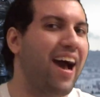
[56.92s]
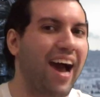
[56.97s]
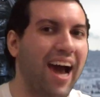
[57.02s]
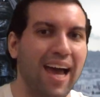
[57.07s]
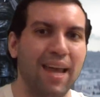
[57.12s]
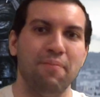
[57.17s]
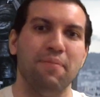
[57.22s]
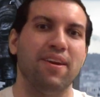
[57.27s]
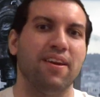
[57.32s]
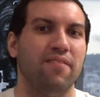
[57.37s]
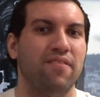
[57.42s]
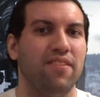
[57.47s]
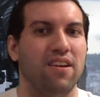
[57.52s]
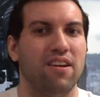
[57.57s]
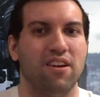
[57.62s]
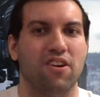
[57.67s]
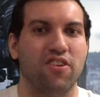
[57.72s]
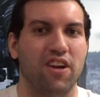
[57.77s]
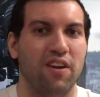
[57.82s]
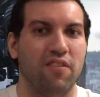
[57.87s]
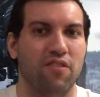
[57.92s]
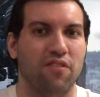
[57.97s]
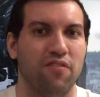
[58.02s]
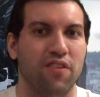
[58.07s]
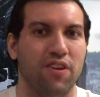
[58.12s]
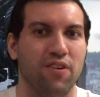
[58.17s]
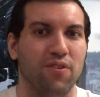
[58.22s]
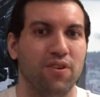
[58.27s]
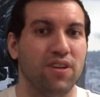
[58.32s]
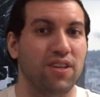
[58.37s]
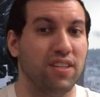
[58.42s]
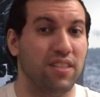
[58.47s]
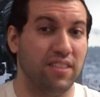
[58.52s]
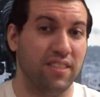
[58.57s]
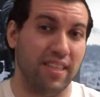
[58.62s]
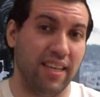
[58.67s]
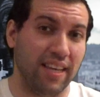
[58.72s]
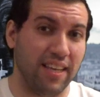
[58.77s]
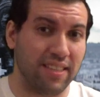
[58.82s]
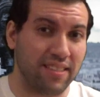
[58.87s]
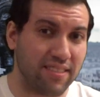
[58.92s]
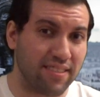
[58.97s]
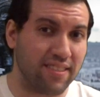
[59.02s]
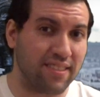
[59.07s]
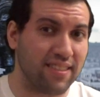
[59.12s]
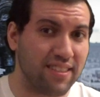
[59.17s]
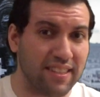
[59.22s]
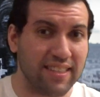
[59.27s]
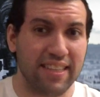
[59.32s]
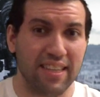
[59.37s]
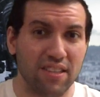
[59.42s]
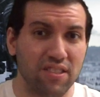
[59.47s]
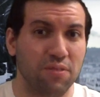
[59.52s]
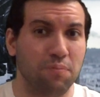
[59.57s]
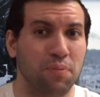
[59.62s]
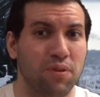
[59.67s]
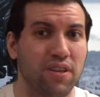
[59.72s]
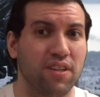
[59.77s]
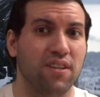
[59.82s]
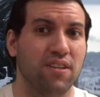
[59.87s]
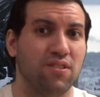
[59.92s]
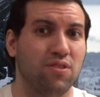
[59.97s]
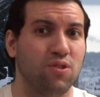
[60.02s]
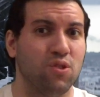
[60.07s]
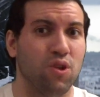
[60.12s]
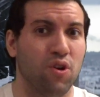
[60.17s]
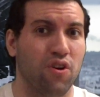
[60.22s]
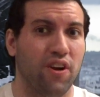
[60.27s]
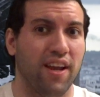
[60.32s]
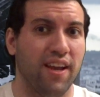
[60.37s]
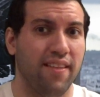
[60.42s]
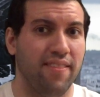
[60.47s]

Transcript: I'd be giving it a great review, because it tells a pretty good story